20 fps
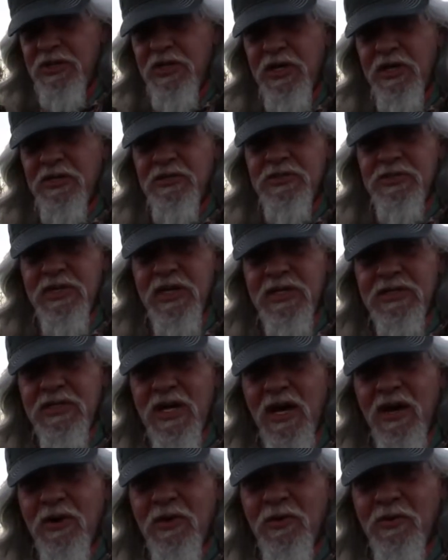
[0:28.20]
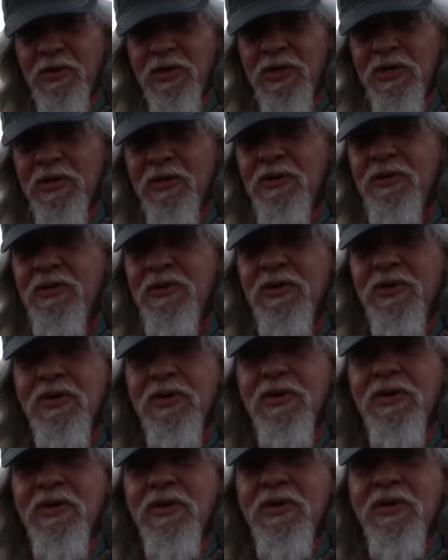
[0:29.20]
hears things I don't hear.
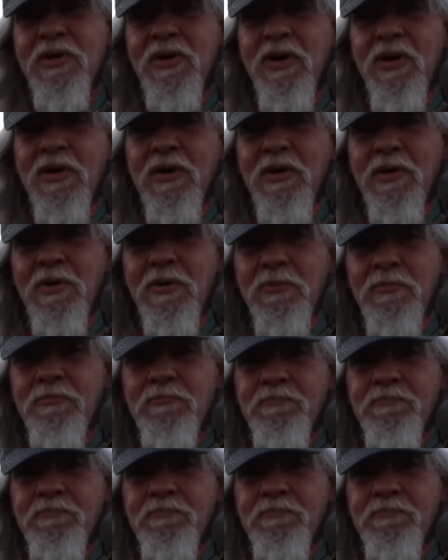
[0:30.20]
Um,